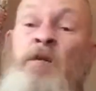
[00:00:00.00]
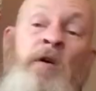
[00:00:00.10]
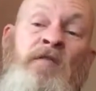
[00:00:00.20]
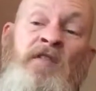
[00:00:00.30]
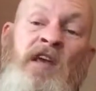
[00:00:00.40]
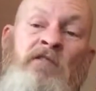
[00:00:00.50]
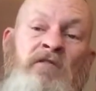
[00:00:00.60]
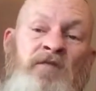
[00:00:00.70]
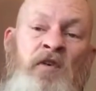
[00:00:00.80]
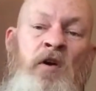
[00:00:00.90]
I'm over there
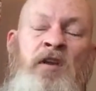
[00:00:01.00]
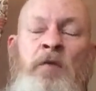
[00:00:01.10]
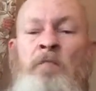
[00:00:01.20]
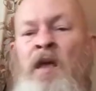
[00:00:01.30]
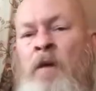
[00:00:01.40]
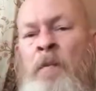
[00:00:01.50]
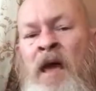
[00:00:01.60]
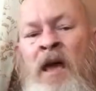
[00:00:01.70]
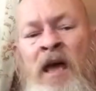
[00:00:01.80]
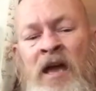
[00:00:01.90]
as Viking Beer
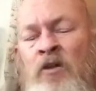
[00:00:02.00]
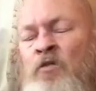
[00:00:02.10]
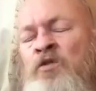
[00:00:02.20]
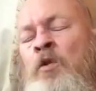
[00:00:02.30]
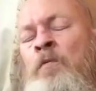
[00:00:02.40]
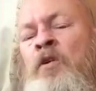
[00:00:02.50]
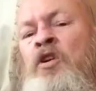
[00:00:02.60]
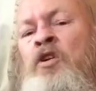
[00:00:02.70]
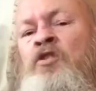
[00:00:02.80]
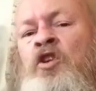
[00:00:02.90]
Matt, and also on my
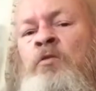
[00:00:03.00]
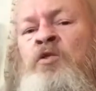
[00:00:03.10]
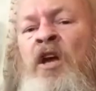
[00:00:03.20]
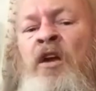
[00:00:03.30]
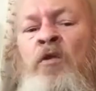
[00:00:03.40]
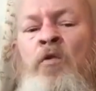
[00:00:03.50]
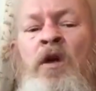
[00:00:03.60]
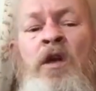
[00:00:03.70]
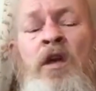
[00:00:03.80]
YouTube channel.